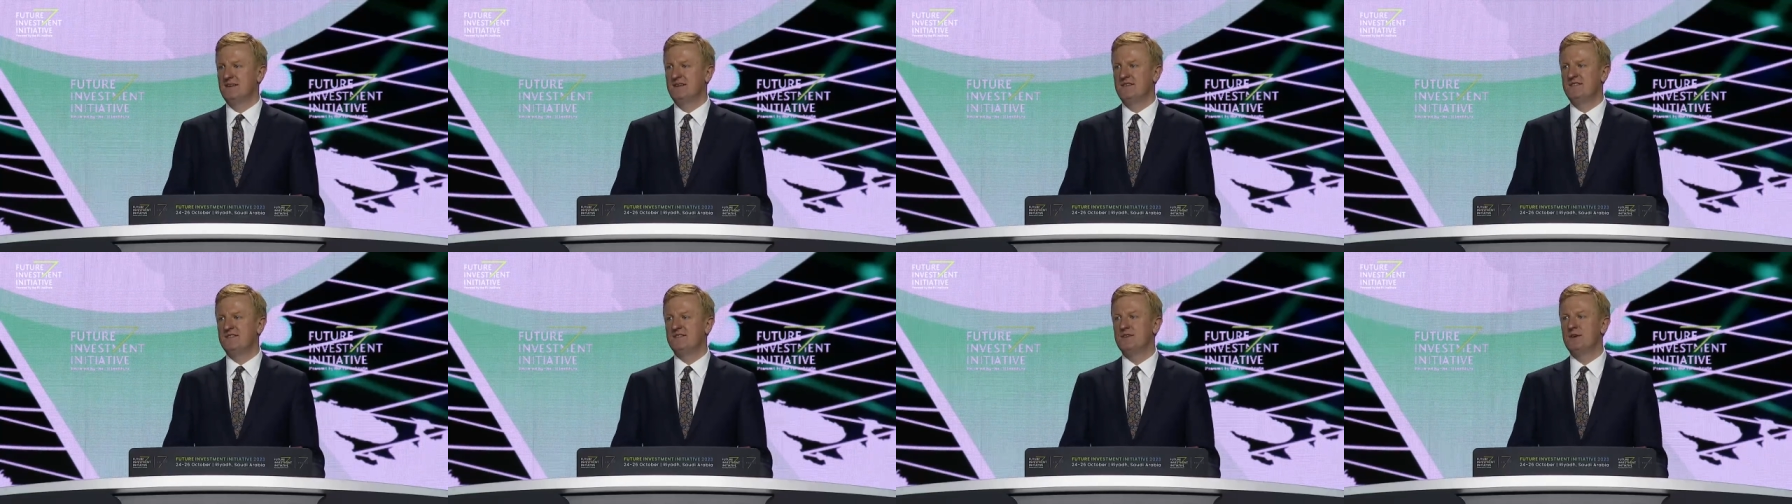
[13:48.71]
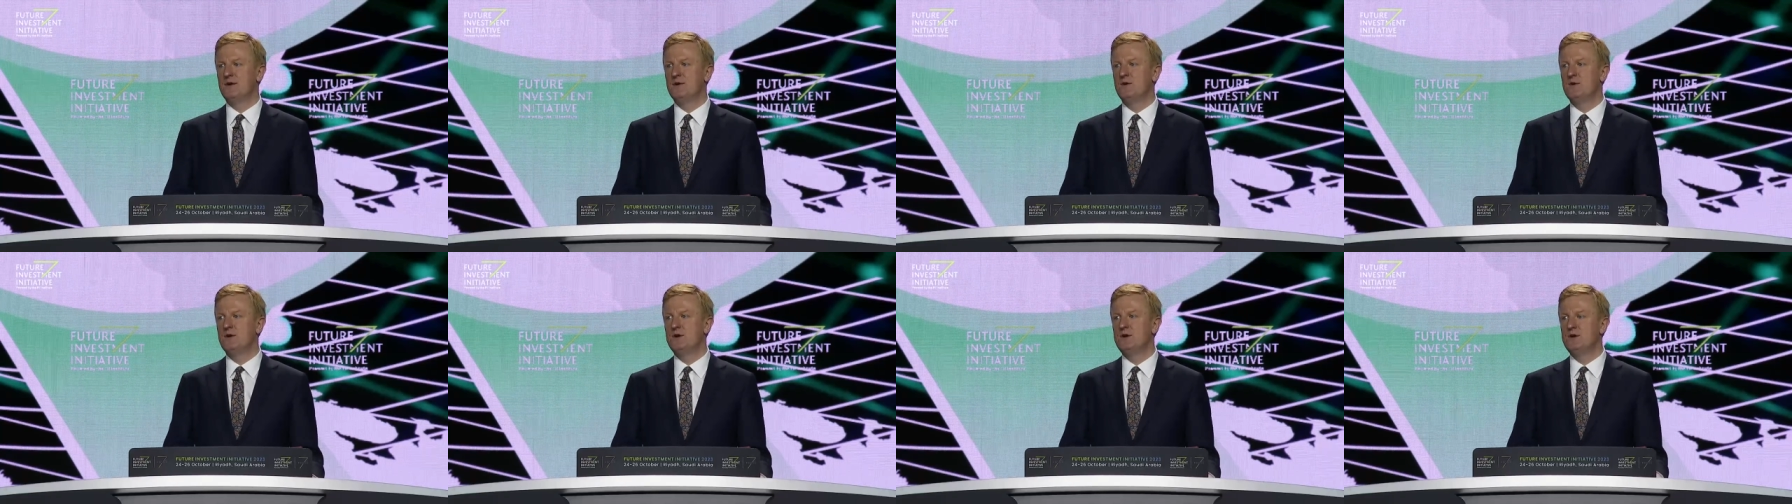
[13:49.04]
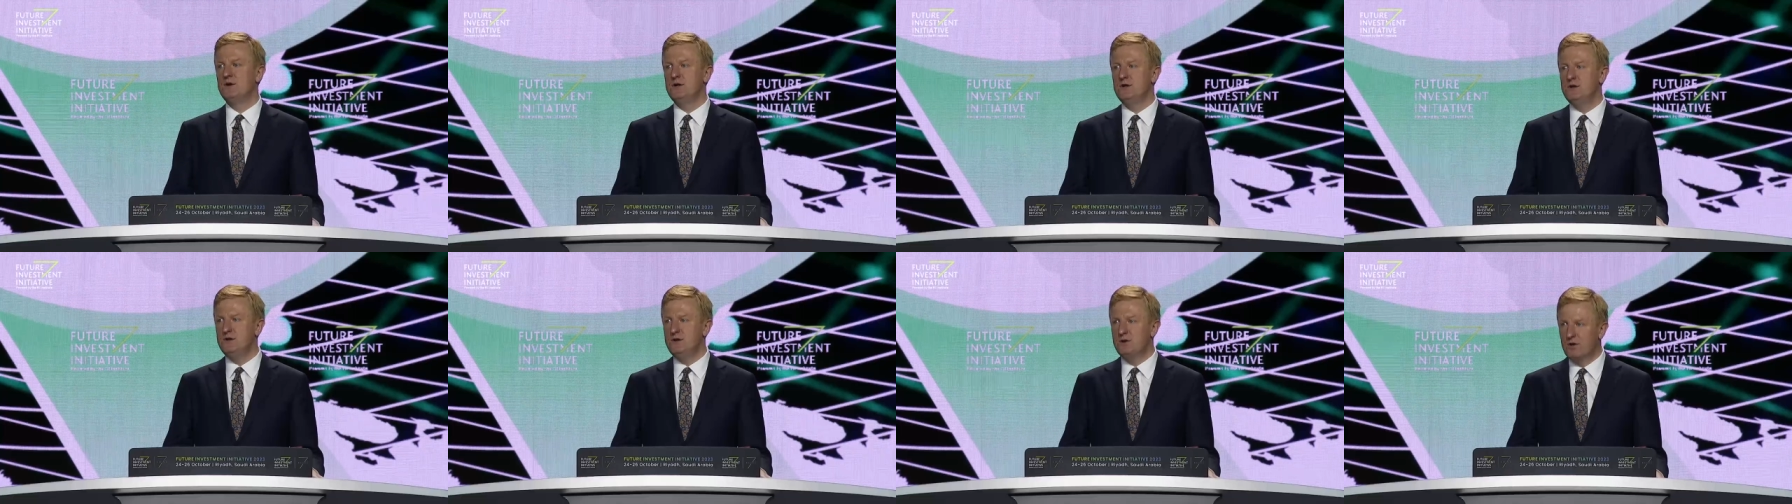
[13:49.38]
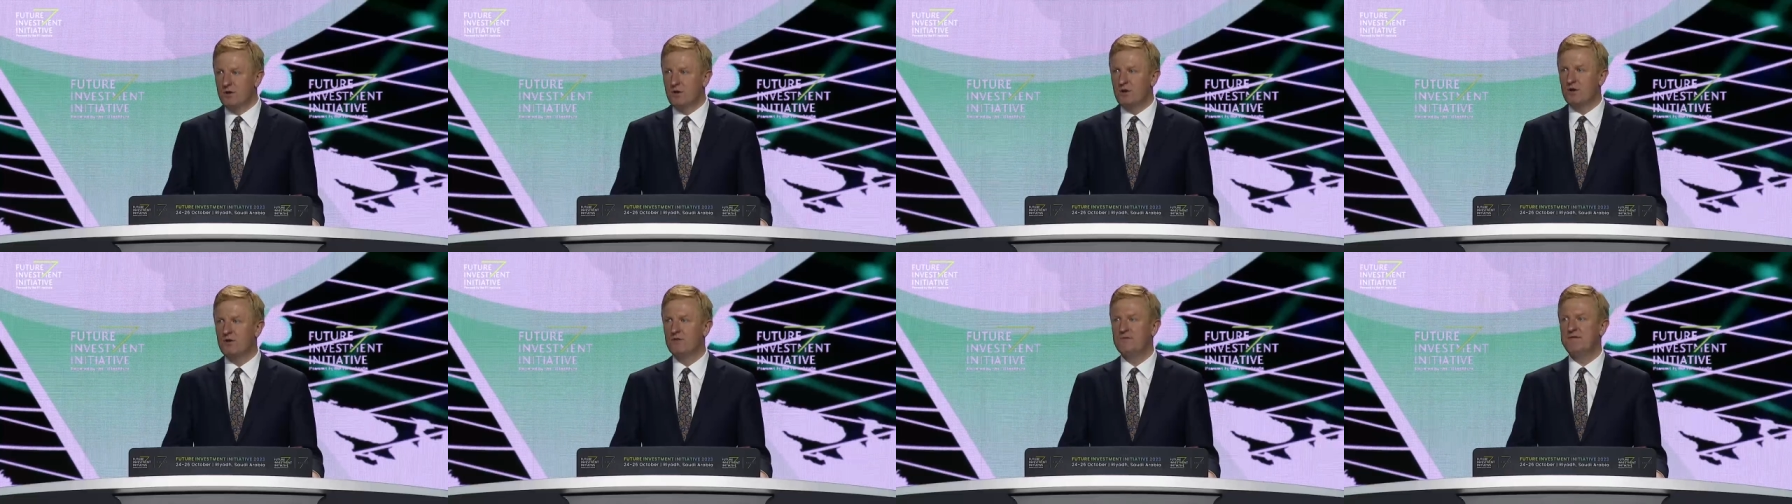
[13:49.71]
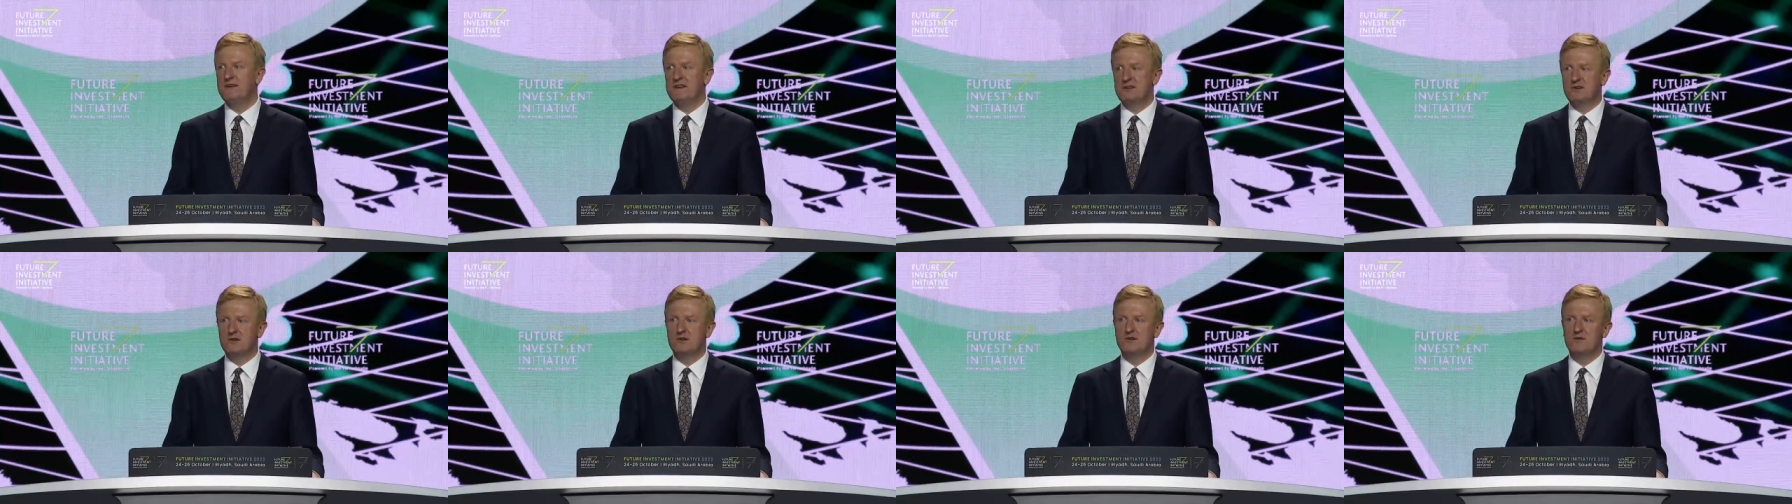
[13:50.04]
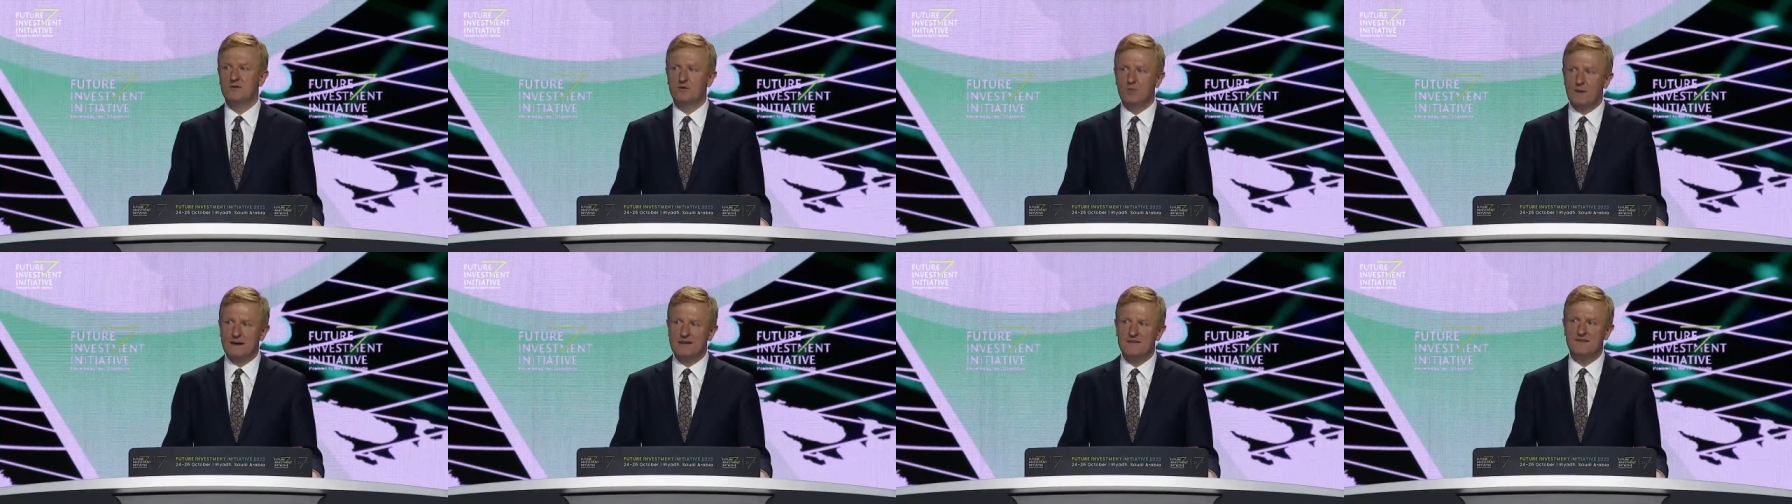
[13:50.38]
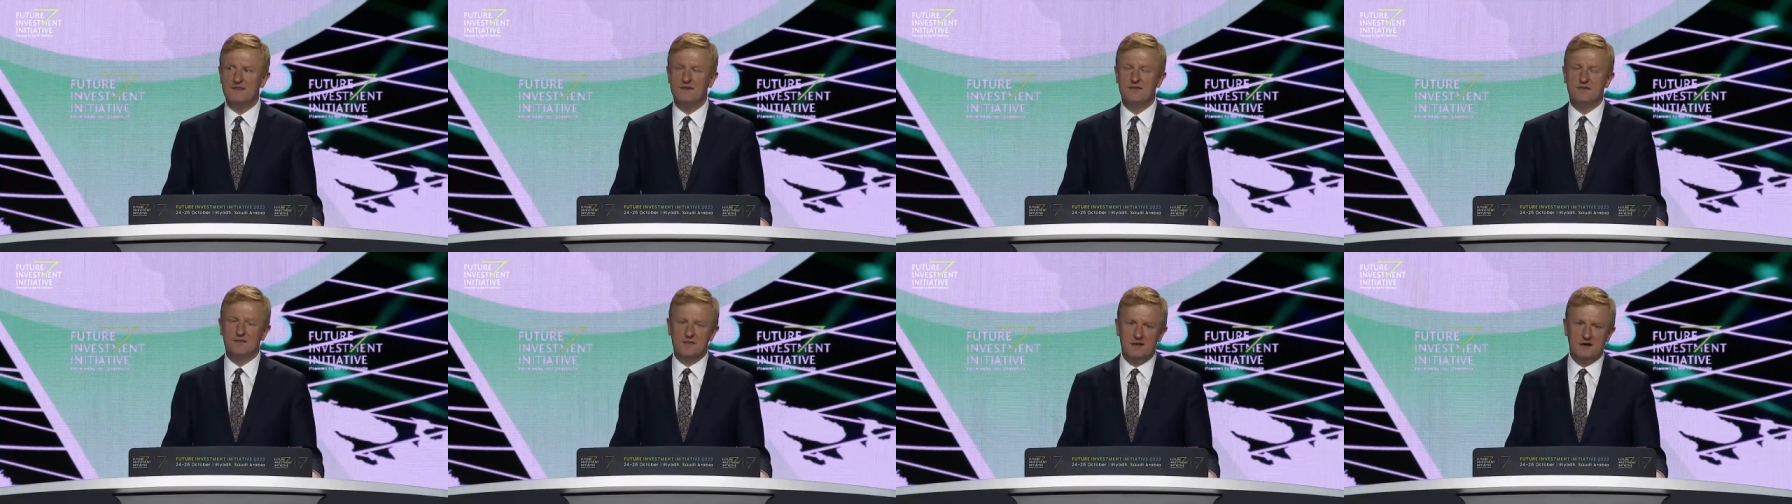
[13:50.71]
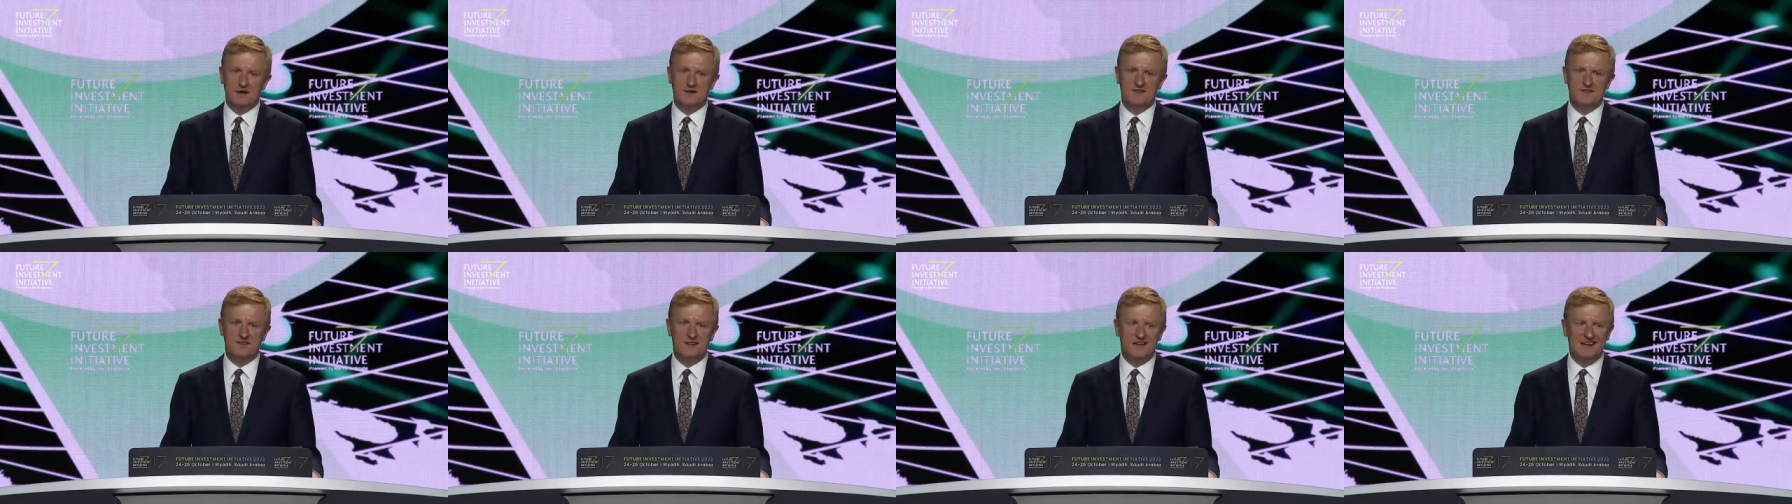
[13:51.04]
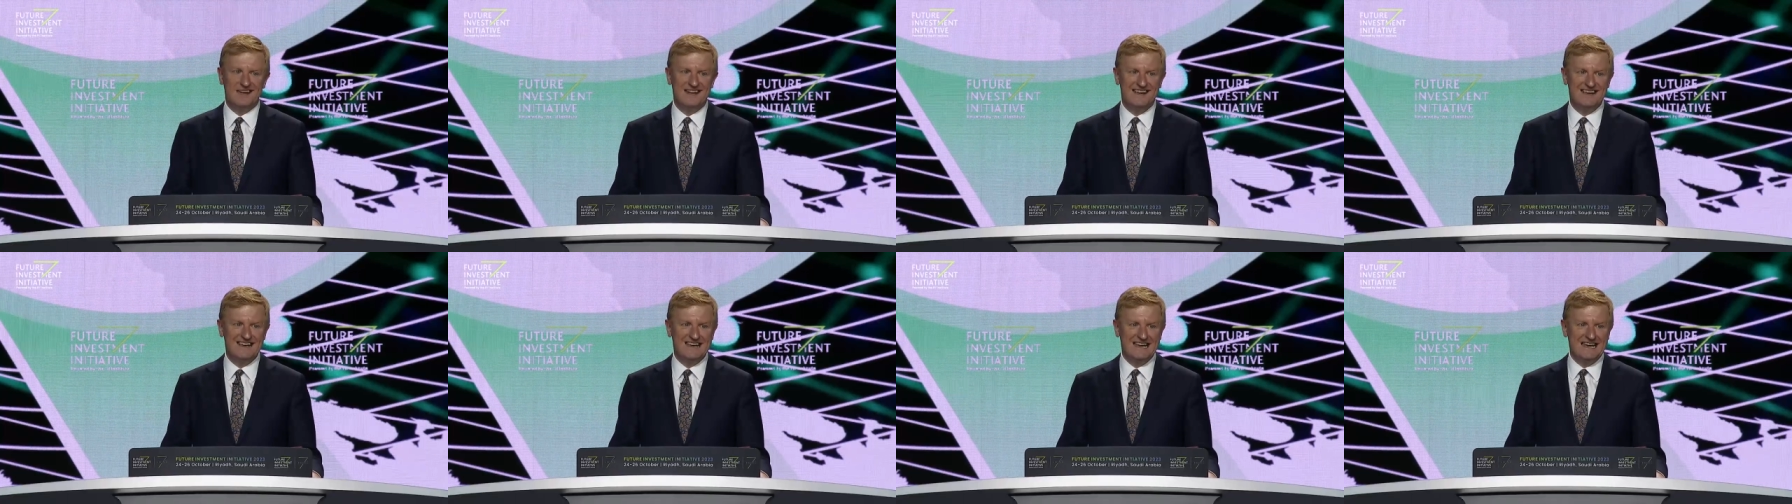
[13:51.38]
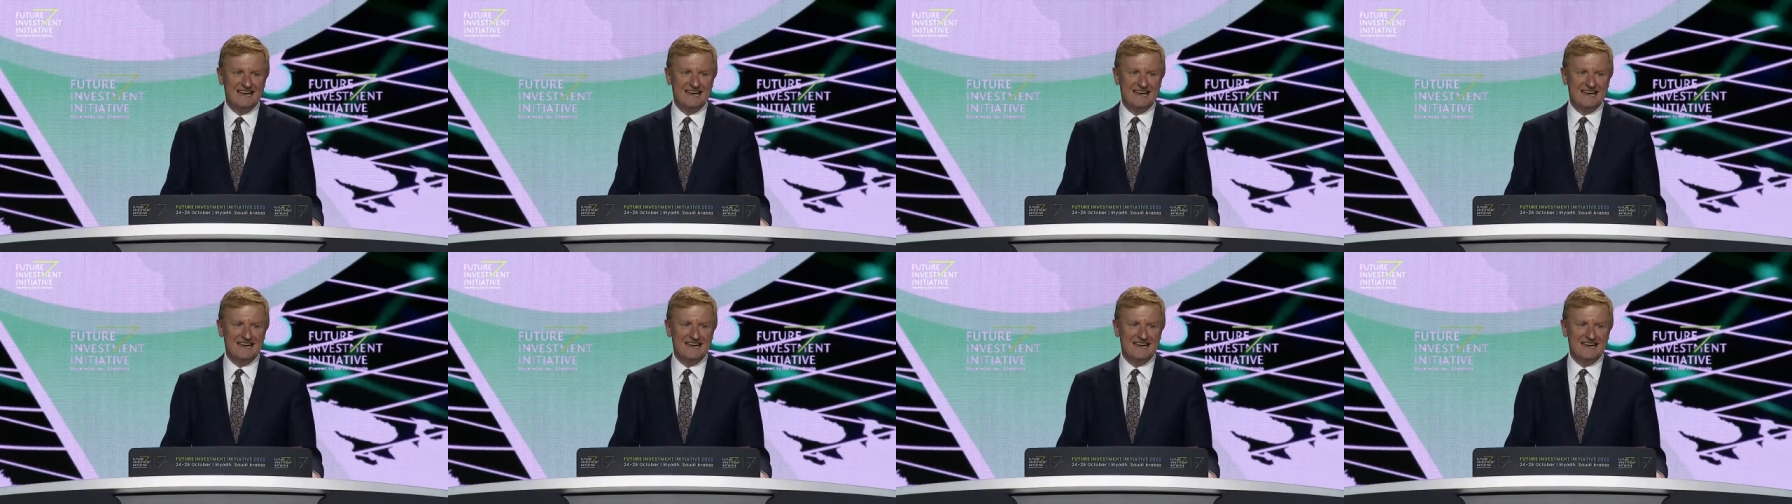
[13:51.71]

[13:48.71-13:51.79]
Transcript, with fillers: So your Vision 2030